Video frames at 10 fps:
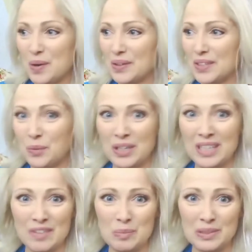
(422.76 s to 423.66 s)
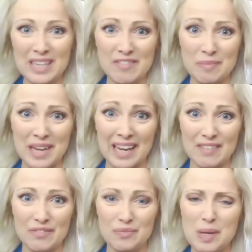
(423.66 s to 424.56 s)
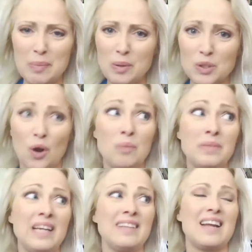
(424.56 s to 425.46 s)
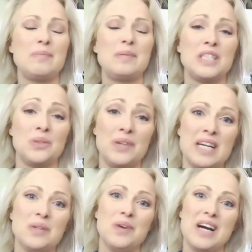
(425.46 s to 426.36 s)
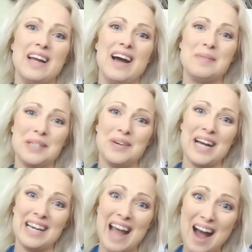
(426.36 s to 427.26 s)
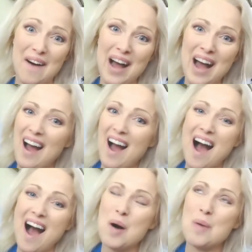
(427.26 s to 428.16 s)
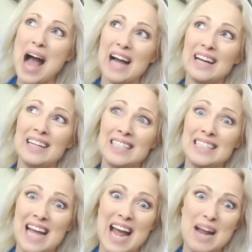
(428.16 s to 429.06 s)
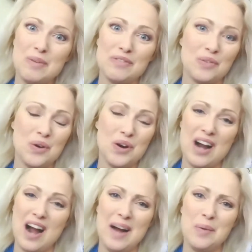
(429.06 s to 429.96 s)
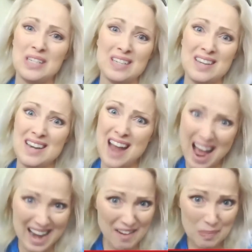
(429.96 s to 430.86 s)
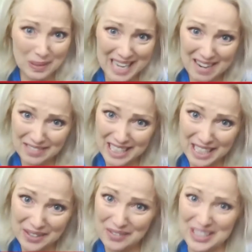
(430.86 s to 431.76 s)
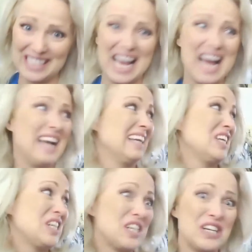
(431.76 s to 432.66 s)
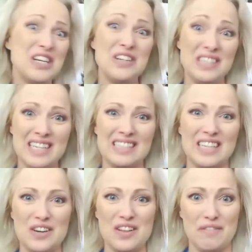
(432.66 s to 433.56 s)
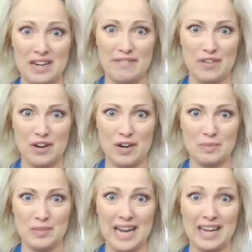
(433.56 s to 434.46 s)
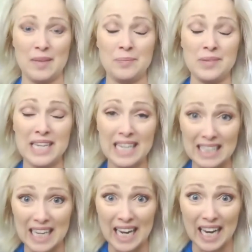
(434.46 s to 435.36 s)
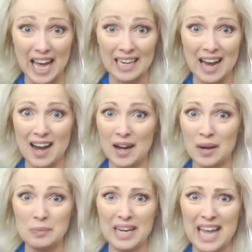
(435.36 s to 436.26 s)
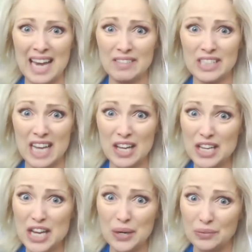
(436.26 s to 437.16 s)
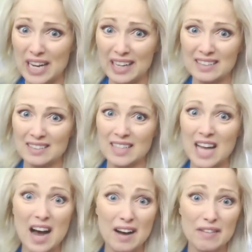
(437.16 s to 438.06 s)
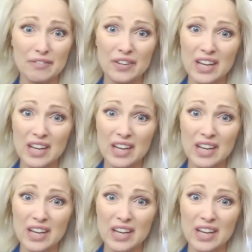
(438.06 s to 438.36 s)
You wouldn't even believe me. If people told me that I'd be doing what I'm doing now, back in the day before, I would not have believed you. I would have said, you need to go to the funny farm, like, immediately. And I can't even tell you, like, love,